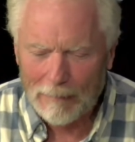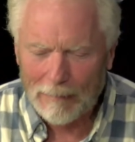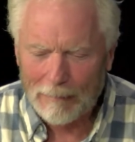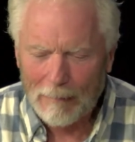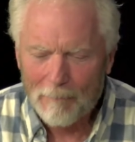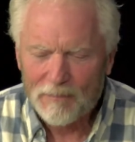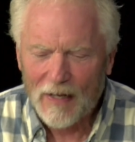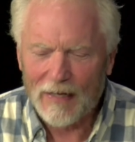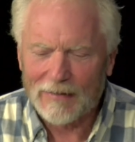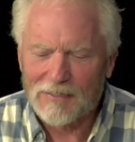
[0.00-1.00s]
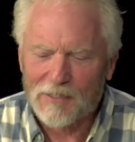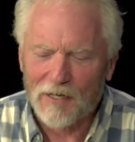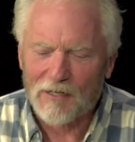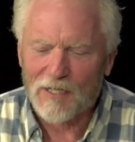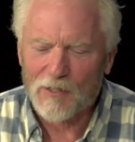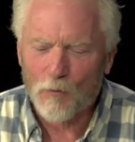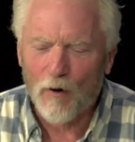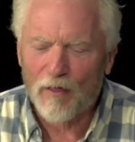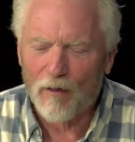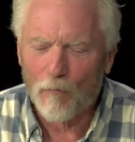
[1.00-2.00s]
and he considers his
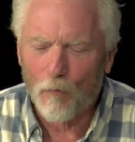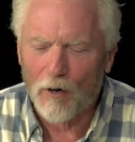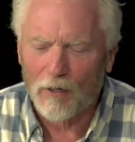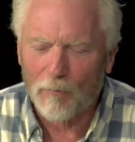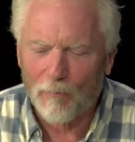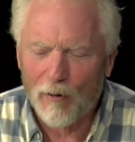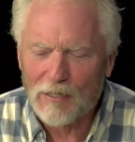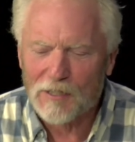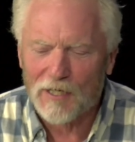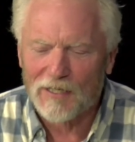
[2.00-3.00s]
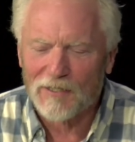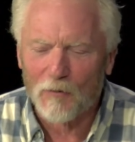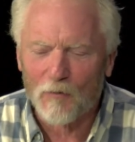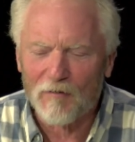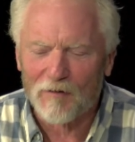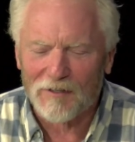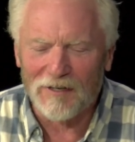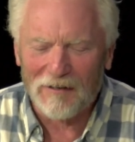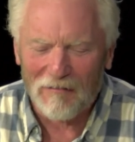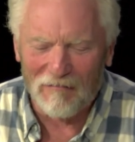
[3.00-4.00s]
work preachy and
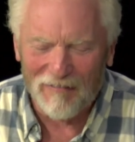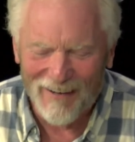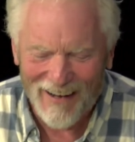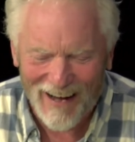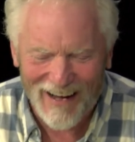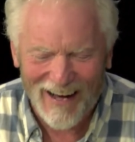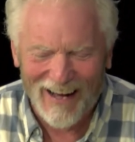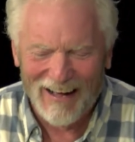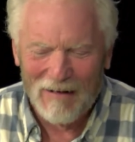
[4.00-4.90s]
derivative. Mm-hmm.